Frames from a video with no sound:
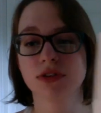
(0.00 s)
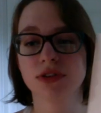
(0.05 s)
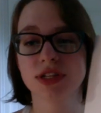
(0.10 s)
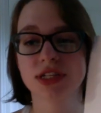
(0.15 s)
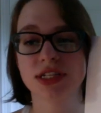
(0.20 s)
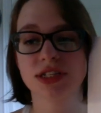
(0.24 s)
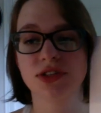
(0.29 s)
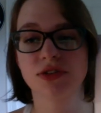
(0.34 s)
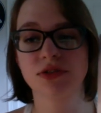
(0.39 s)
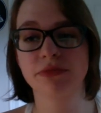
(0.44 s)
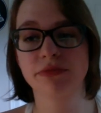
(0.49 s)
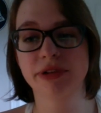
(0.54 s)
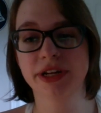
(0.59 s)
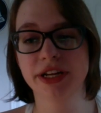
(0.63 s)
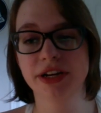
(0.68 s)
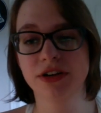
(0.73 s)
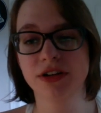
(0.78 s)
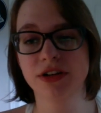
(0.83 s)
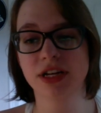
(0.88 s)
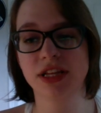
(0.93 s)
the student
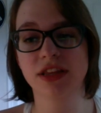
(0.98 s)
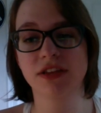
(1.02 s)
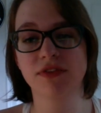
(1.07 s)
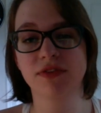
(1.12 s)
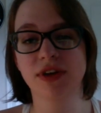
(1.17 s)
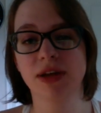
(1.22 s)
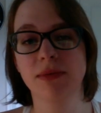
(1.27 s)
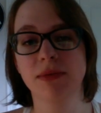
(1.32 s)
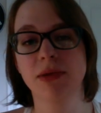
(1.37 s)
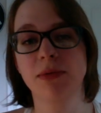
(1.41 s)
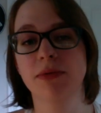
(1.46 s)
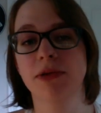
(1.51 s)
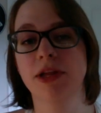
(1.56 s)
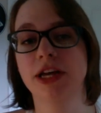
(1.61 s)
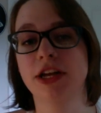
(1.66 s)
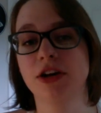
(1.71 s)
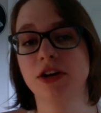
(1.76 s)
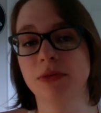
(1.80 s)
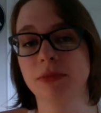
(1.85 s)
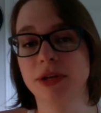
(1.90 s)
planner, not the family
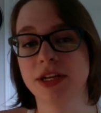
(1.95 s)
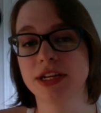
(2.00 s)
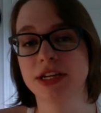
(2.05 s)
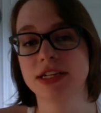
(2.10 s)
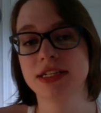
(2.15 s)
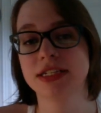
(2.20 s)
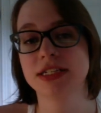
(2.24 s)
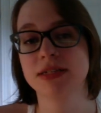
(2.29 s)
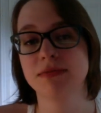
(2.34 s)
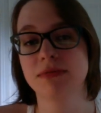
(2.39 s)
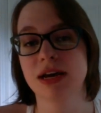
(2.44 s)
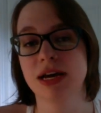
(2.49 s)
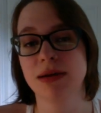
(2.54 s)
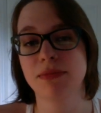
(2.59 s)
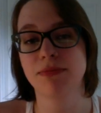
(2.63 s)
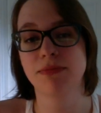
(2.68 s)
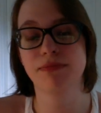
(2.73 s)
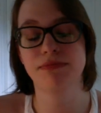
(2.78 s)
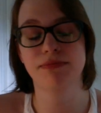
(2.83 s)
planner, because my